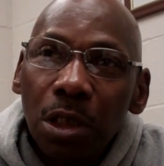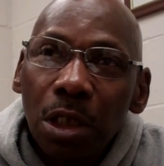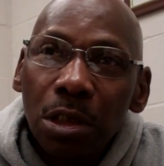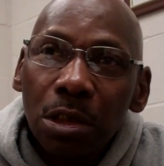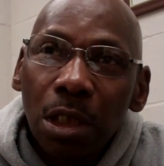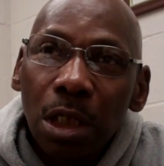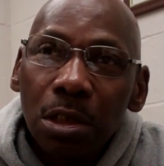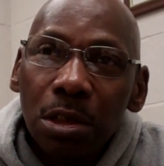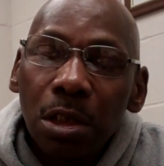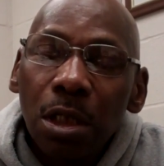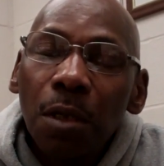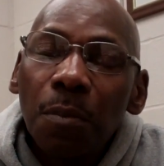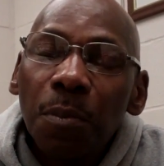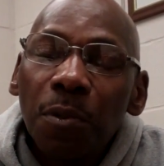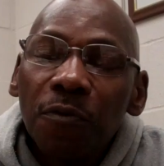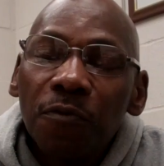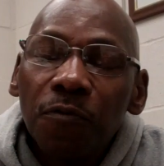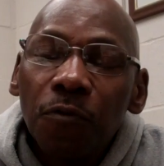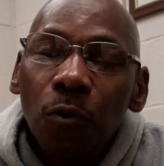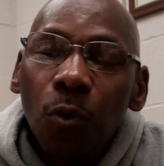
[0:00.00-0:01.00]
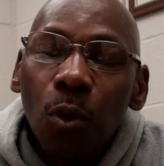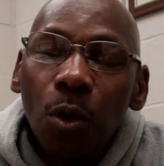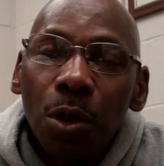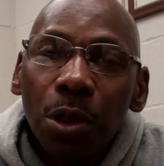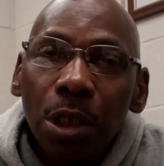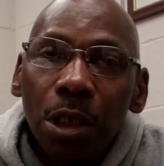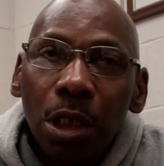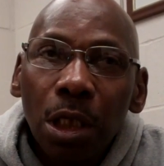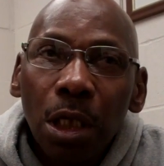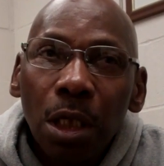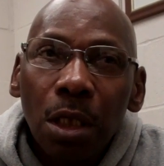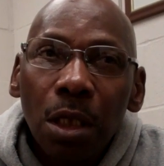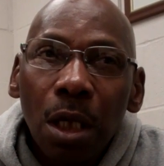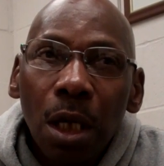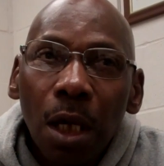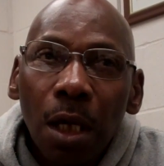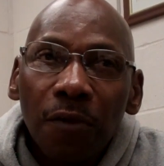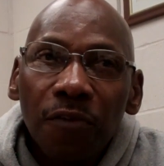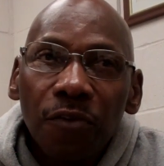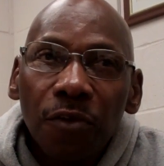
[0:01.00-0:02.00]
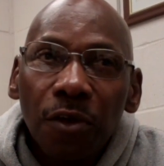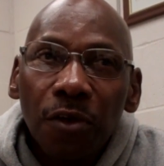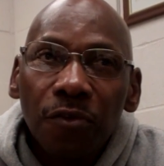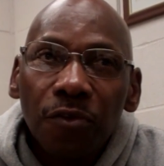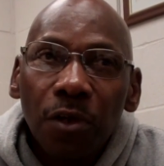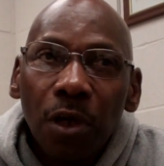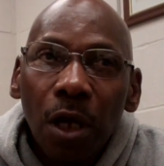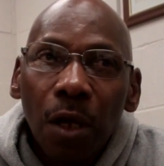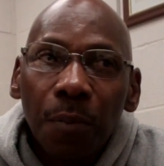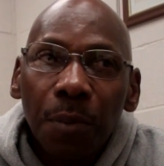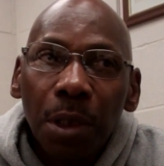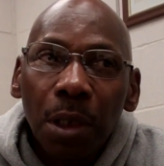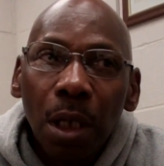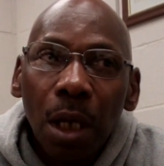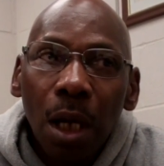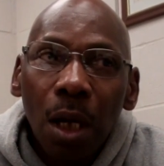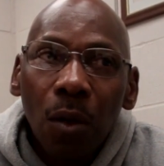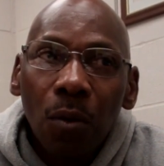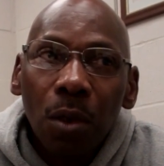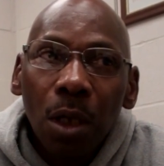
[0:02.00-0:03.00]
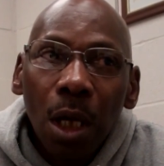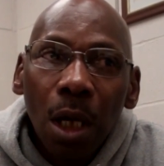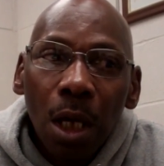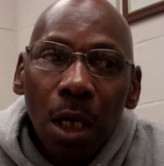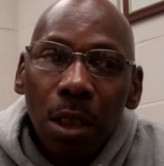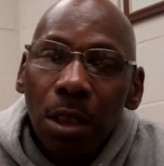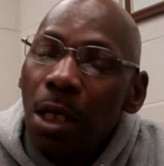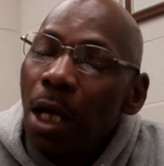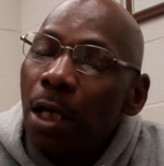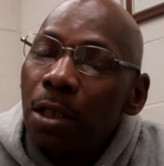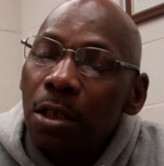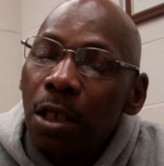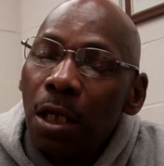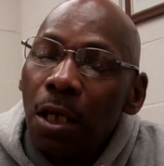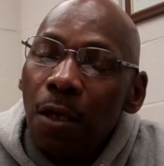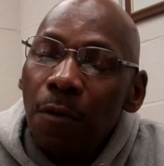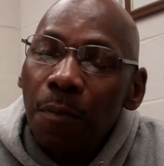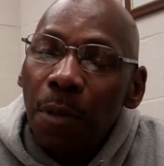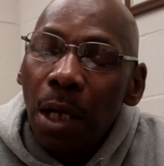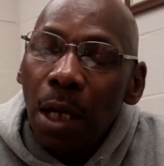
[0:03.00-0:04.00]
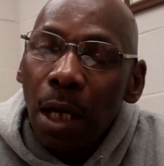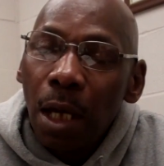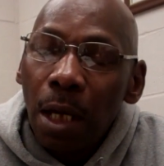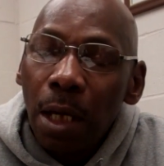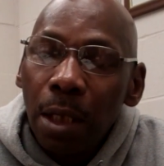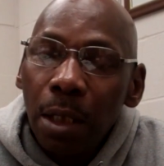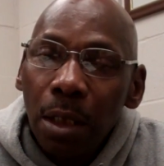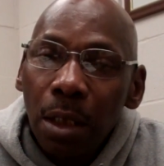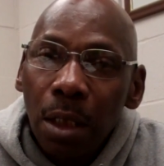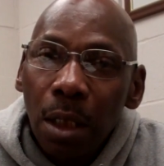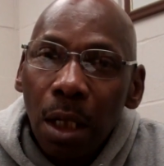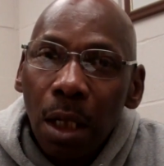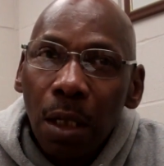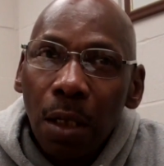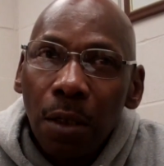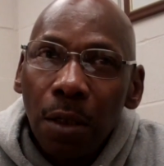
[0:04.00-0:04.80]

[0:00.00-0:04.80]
As I said before, the key to us is coming out, not getting behind, and